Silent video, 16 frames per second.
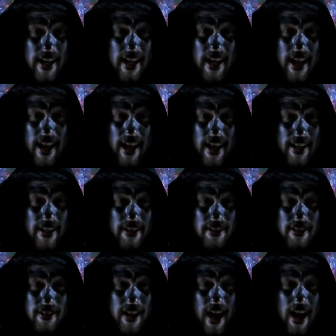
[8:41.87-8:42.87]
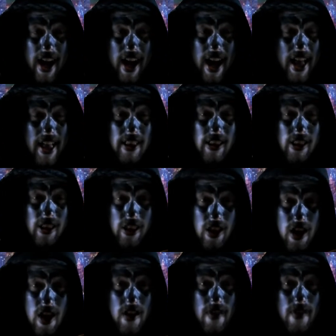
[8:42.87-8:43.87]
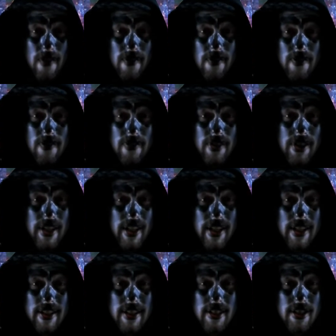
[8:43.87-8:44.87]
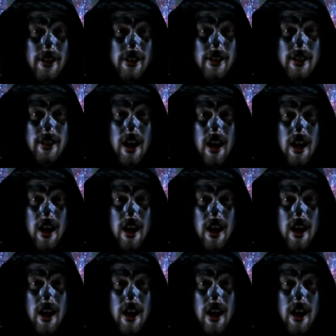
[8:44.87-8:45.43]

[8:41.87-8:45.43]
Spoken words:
and just I love these just